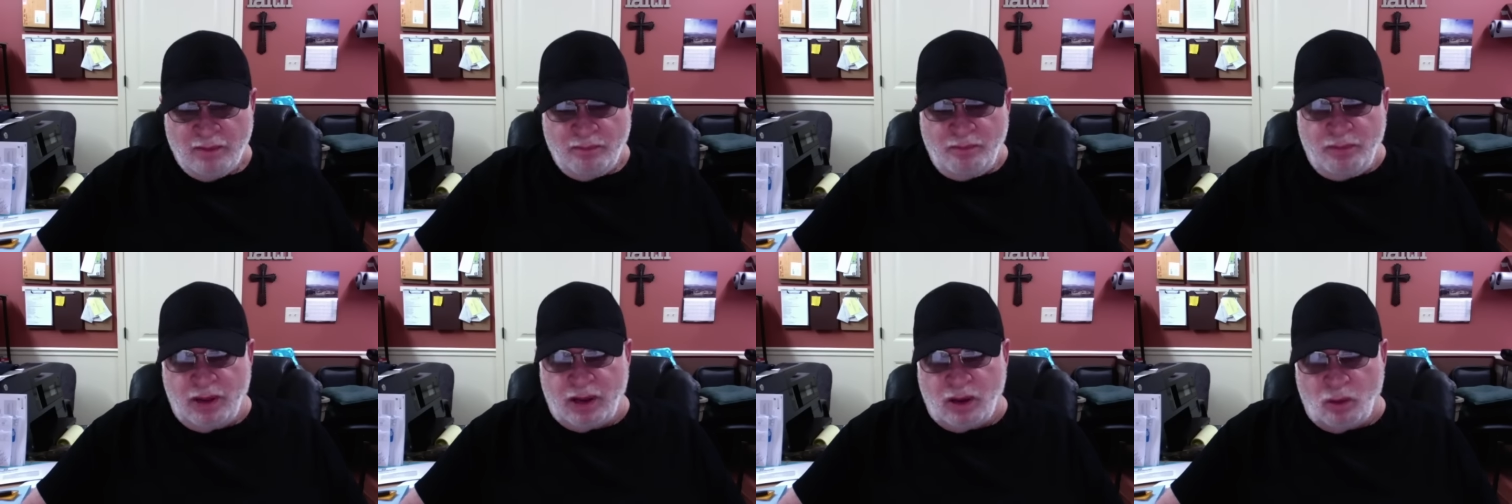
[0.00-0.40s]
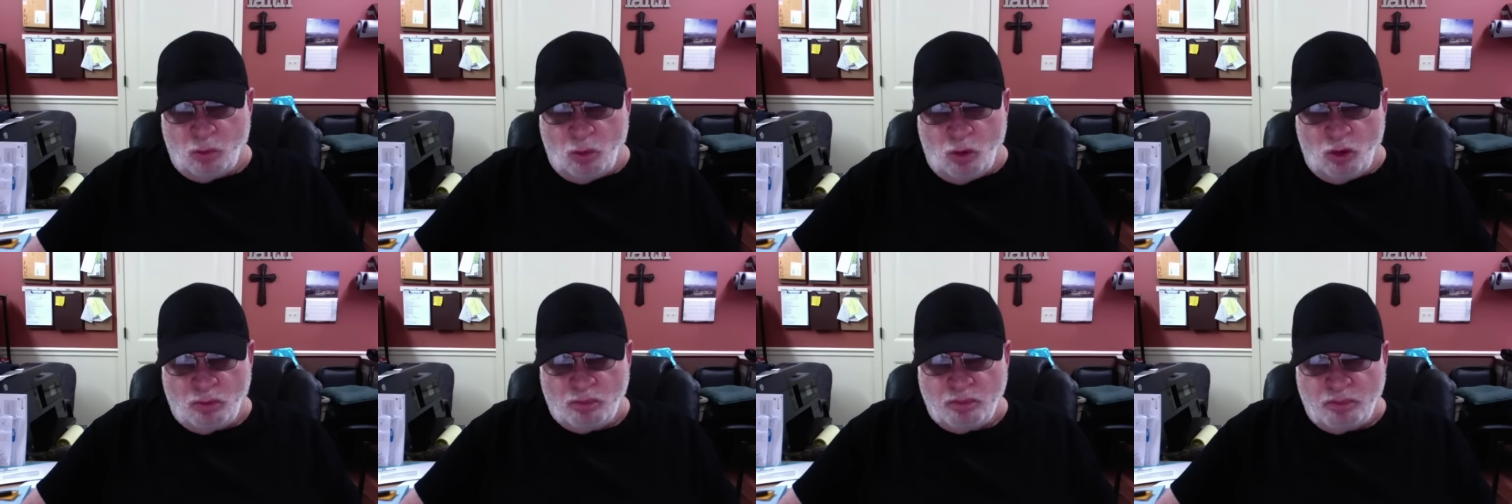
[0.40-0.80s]
but it
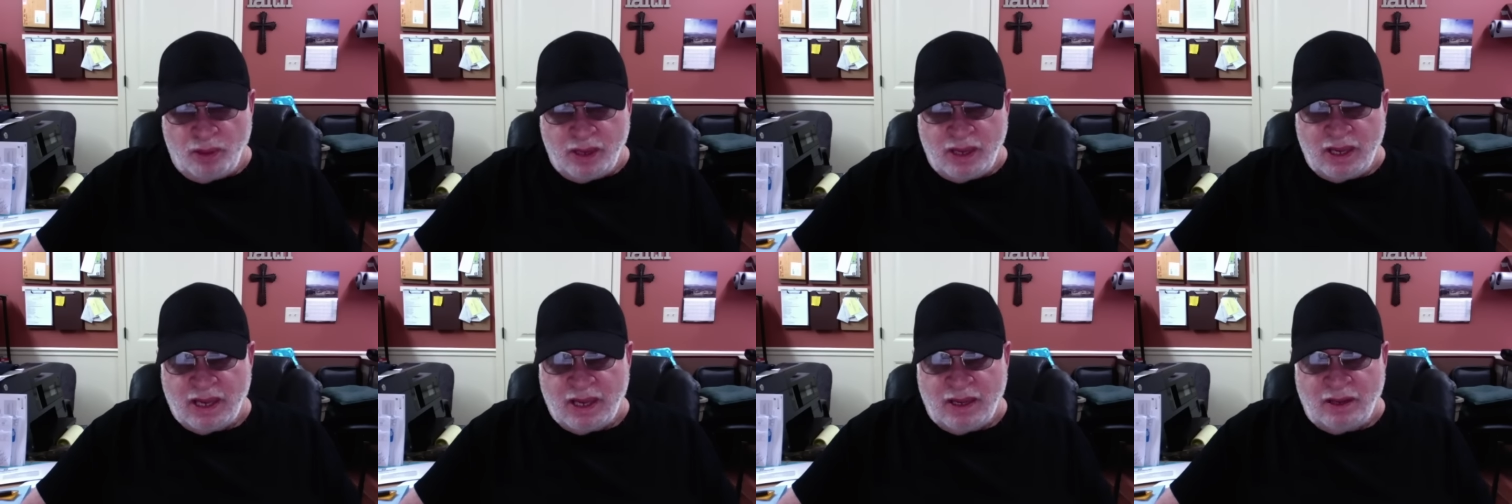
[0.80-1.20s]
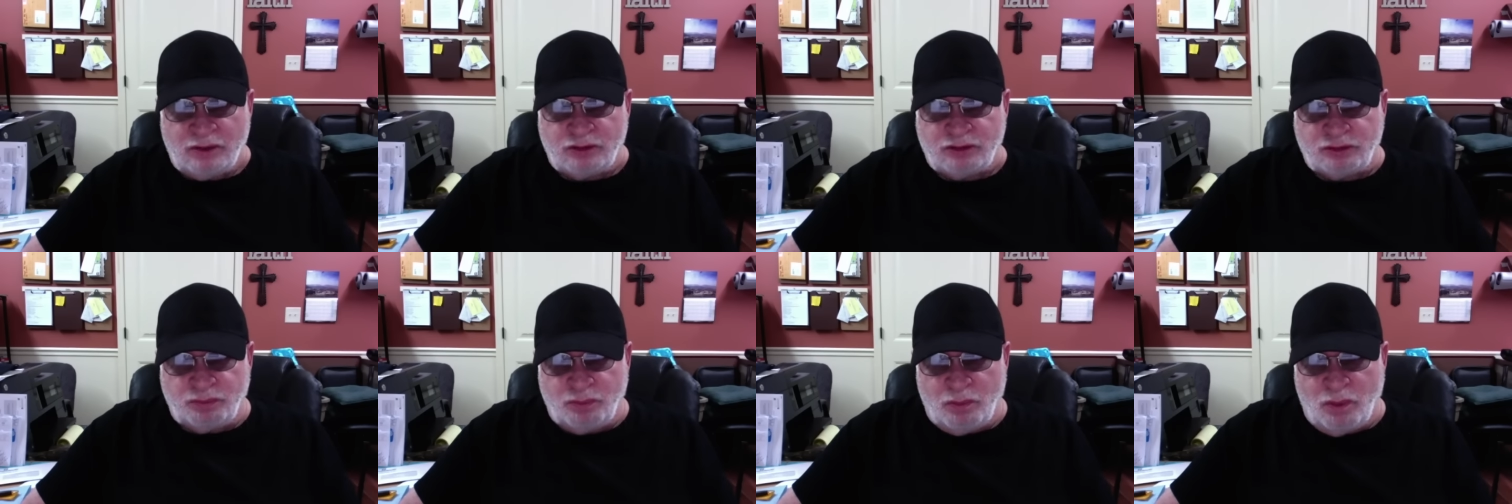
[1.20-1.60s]
won't be
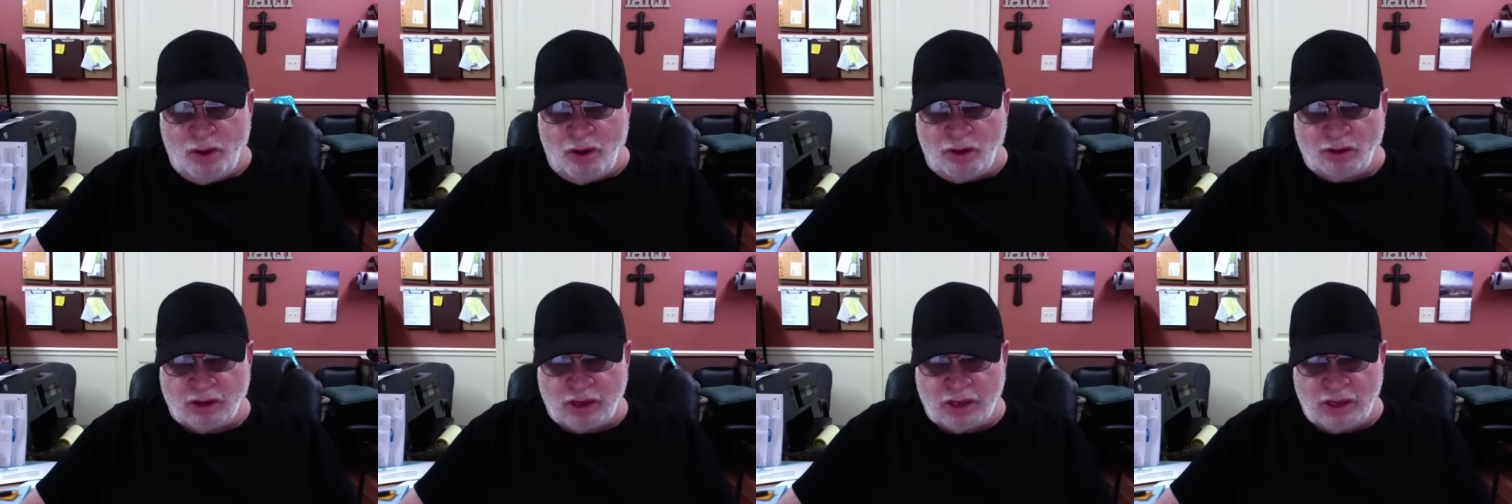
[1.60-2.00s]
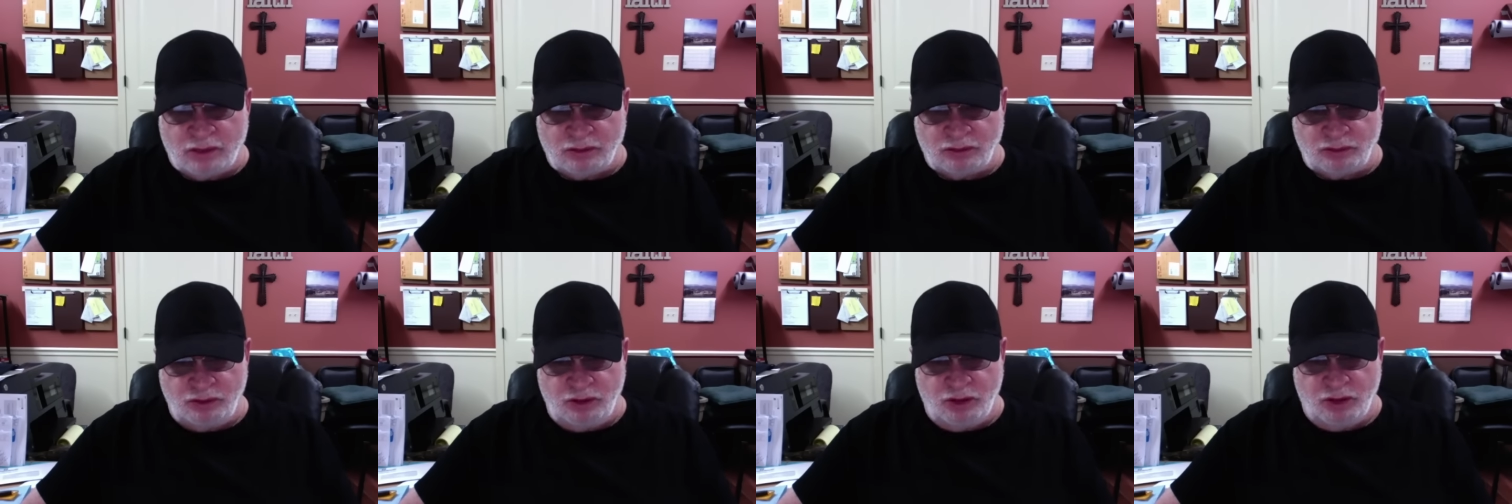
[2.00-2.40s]
as smart
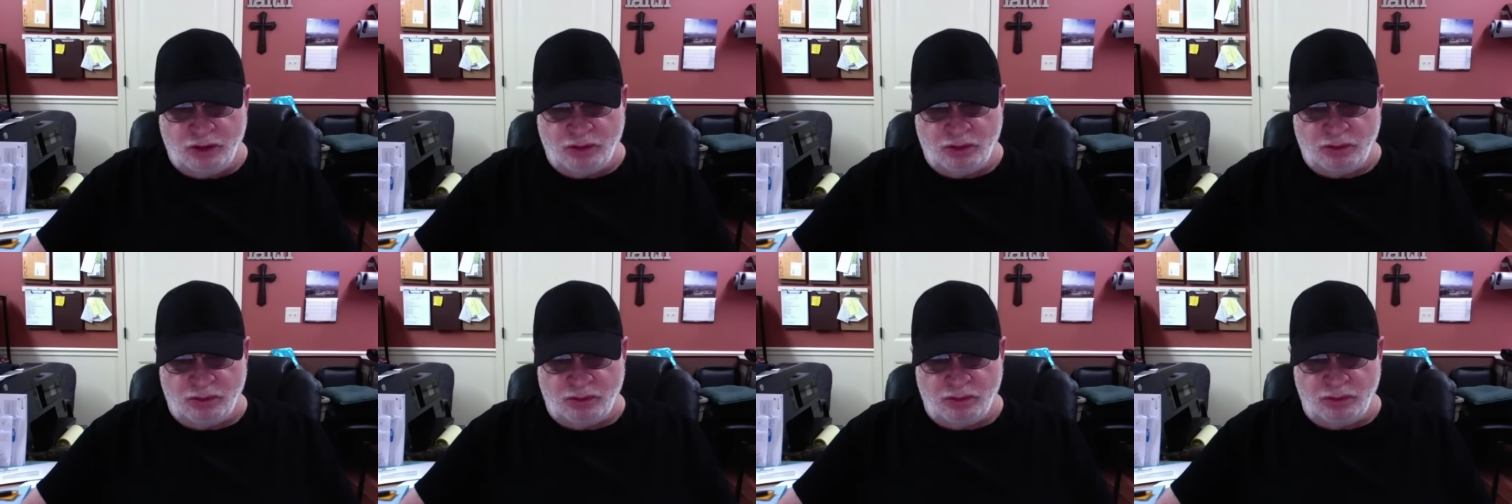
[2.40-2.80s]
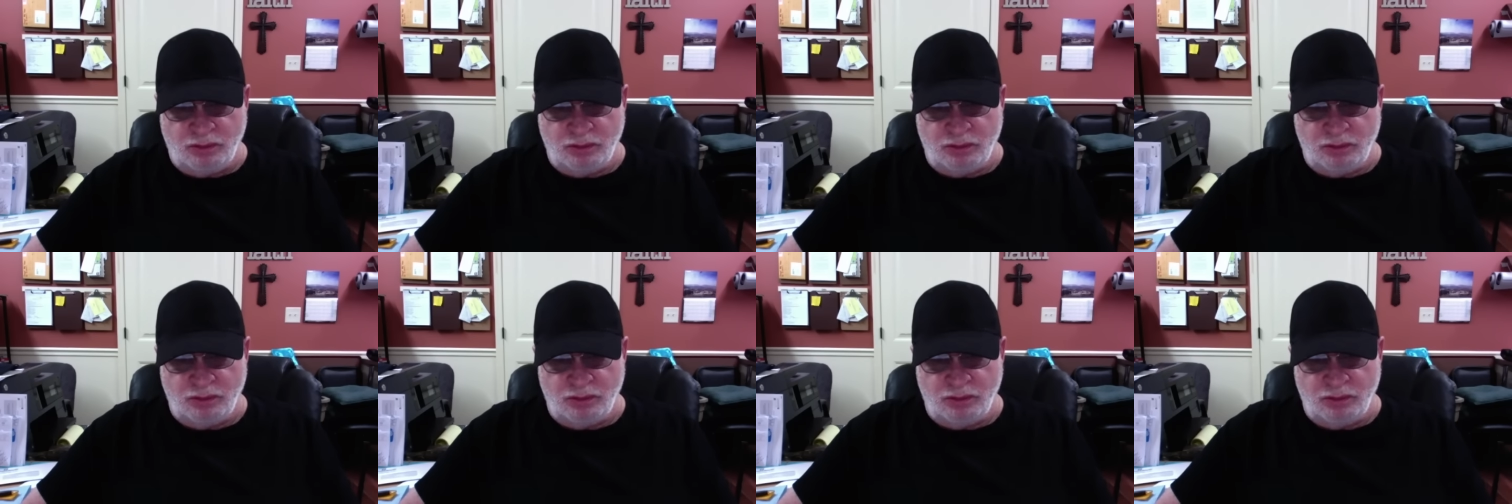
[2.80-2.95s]
as you.